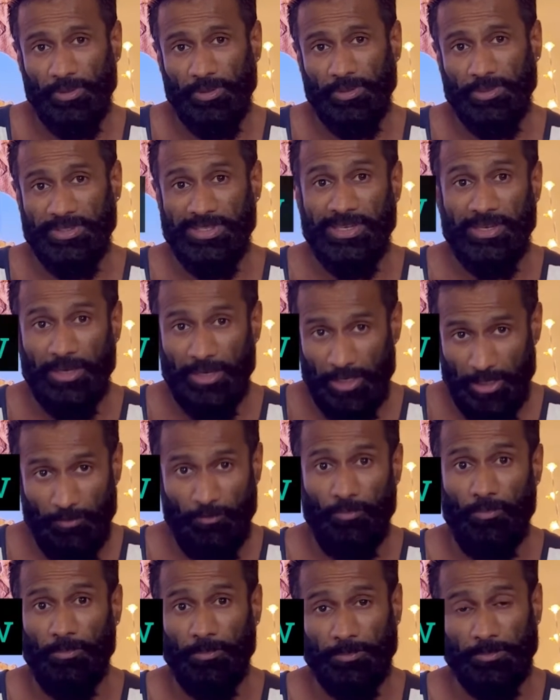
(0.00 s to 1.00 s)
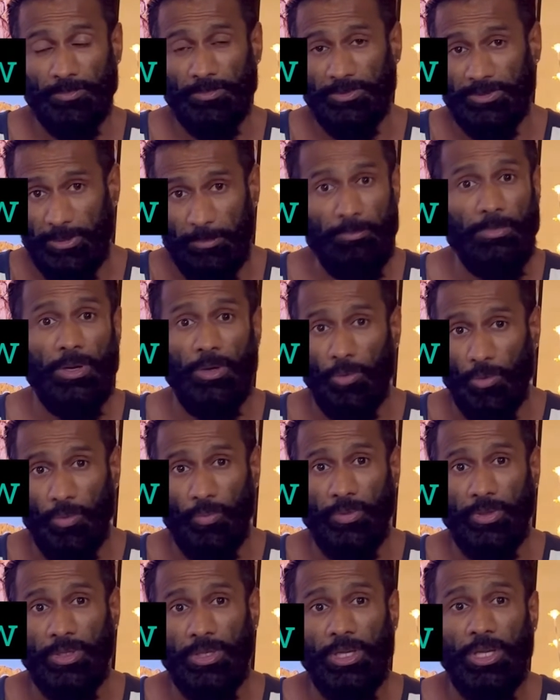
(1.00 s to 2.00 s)
single arm dumbbell
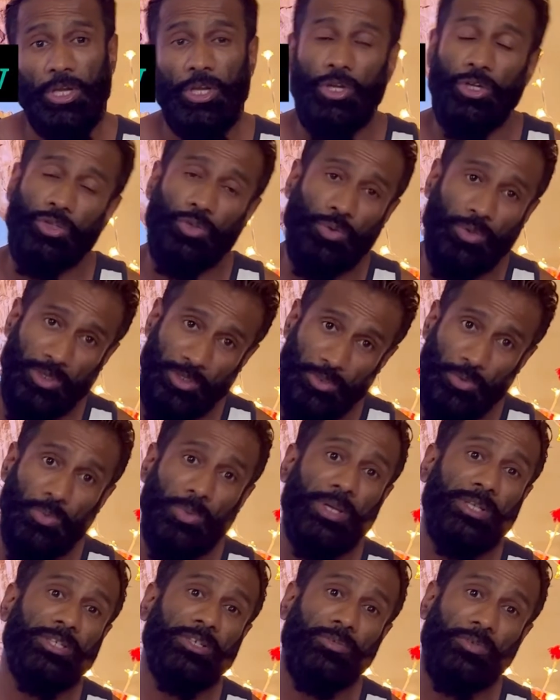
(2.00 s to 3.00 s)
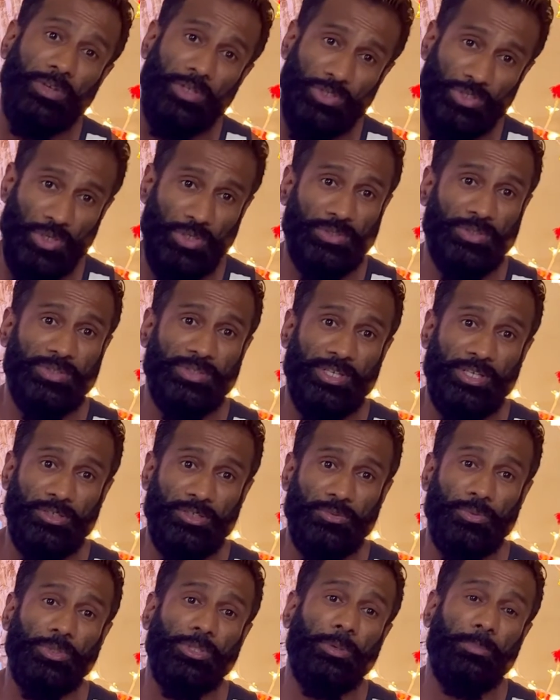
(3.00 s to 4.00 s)
rowing, you can do as a finish exercise
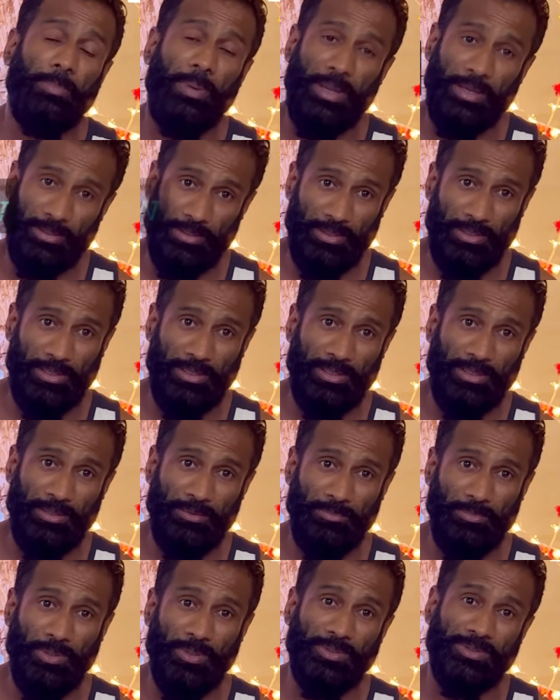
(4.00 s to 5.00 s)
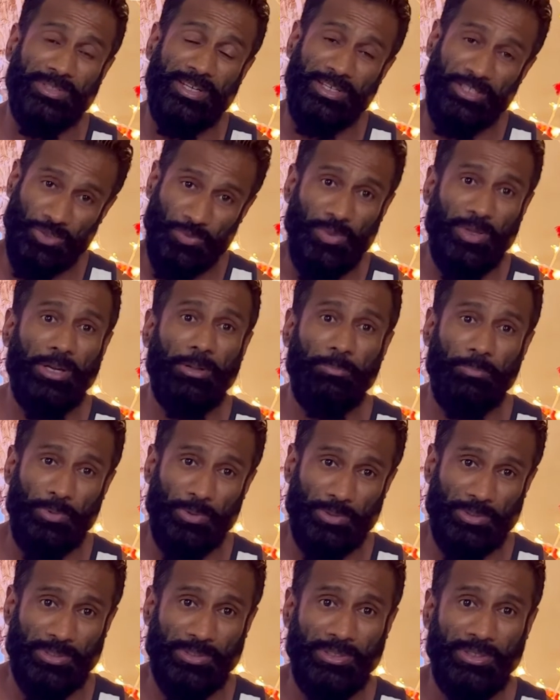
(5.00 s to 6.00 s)
for the back day, because that is very
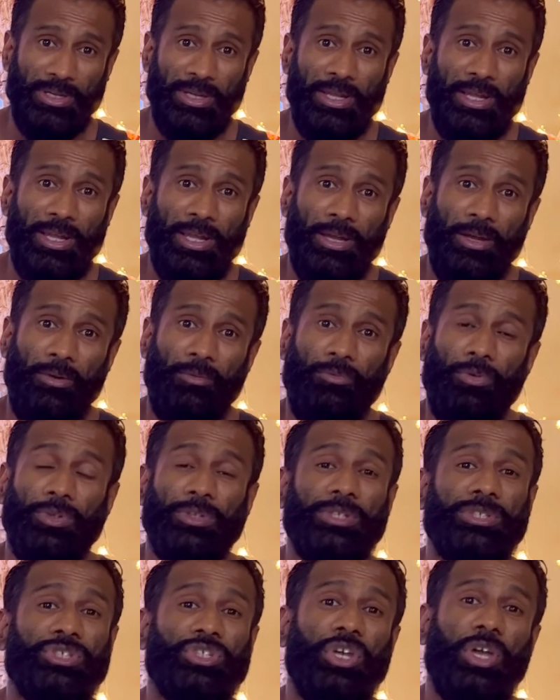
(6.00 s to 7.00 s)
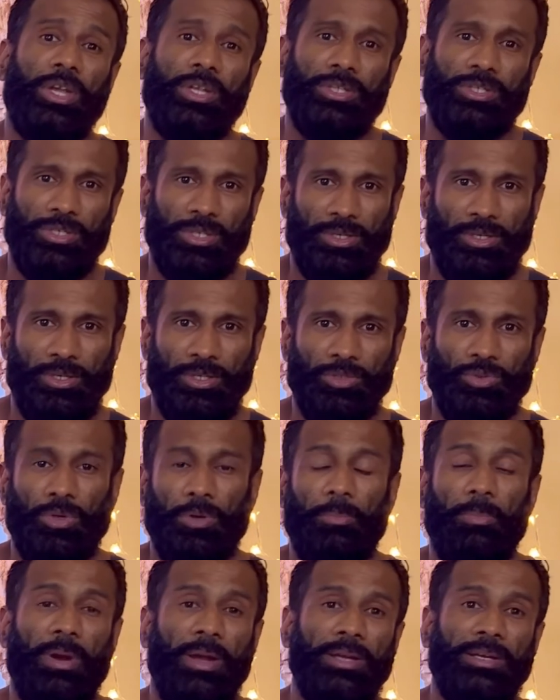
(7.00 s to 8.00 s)
important for the change your
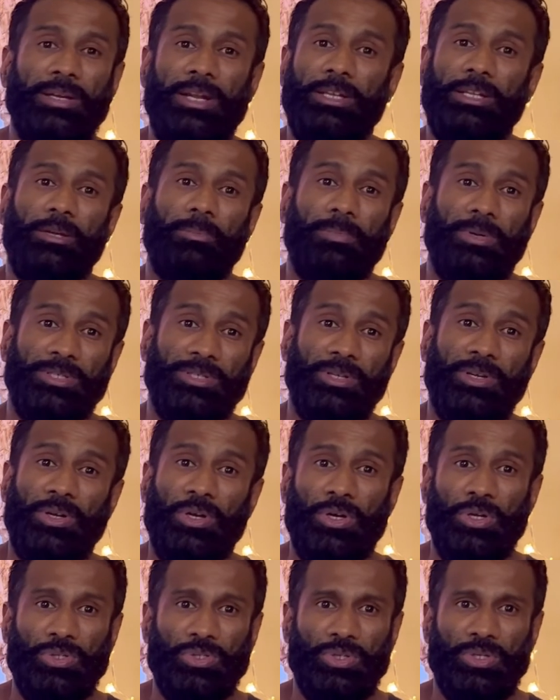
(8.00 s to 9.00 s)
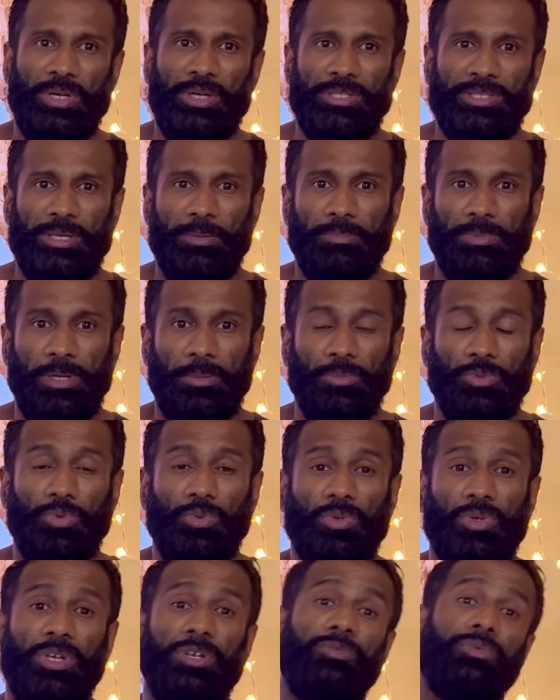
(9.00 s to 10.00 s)
mind and the muscle connection. And sometimes you
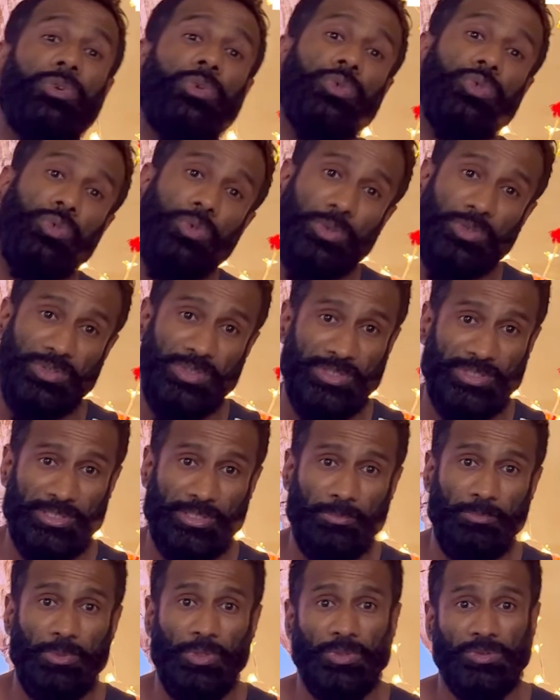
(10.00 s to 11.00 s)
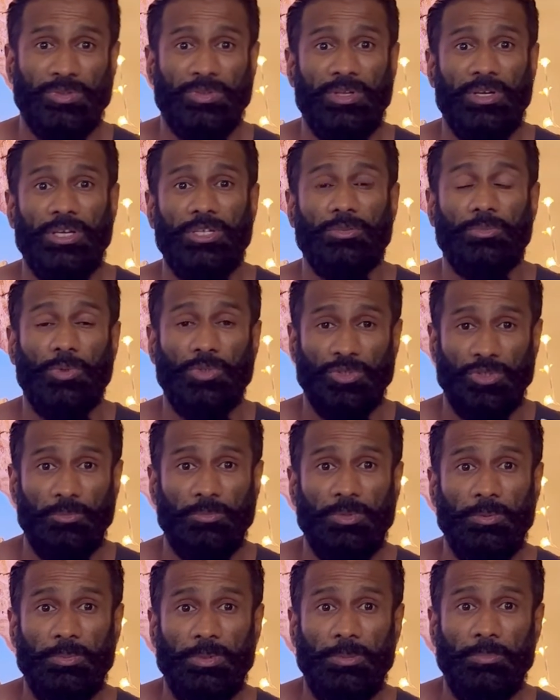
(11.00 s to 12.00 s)
confuse your system, because the thing is, most of
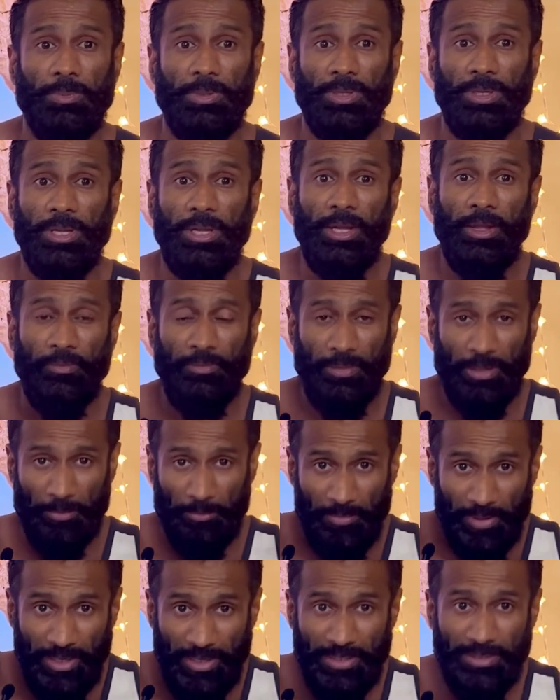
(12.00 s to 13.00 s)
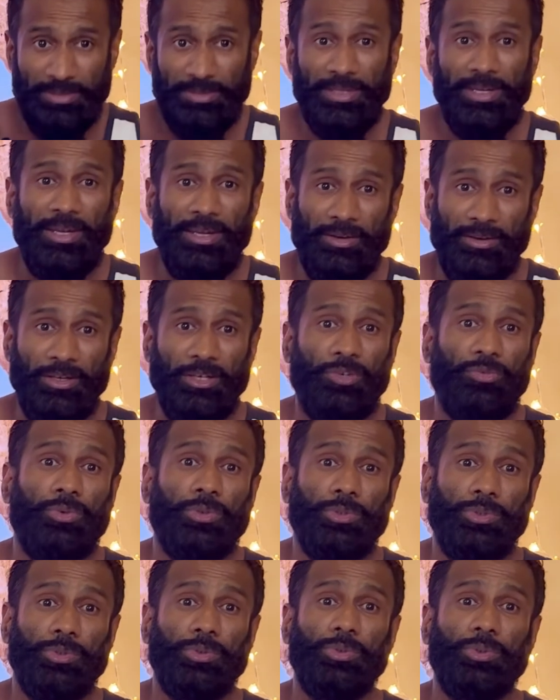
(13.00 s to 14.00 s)
the people, their mind ready for
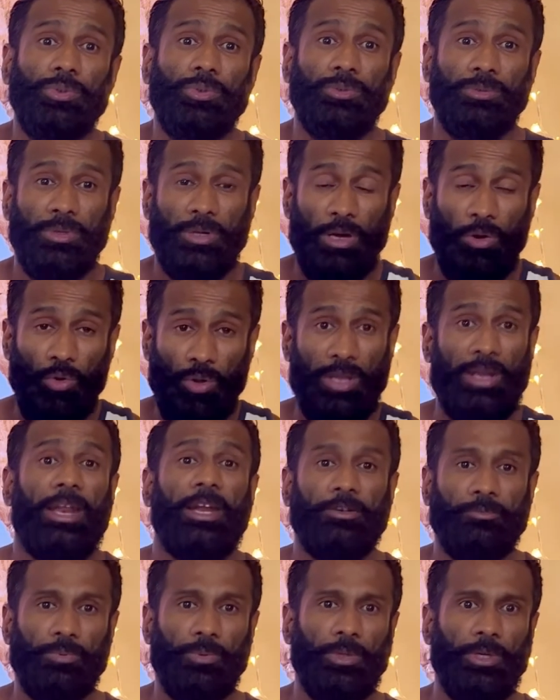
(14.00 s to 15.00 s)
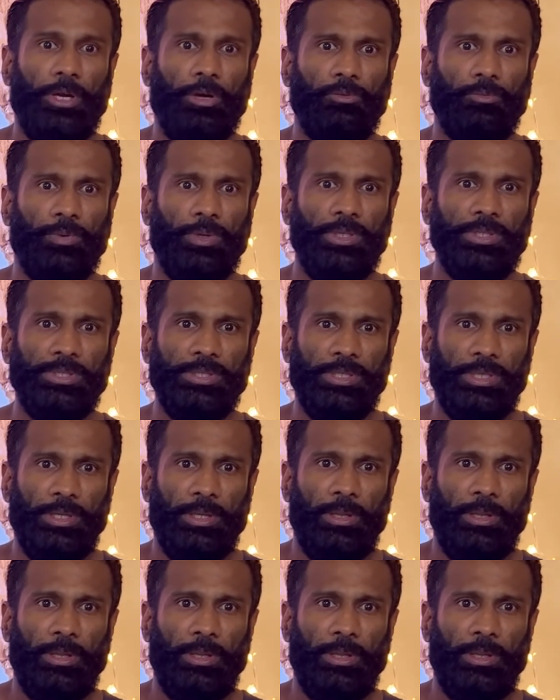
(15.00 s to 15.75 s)
do, okay, lat pull down first,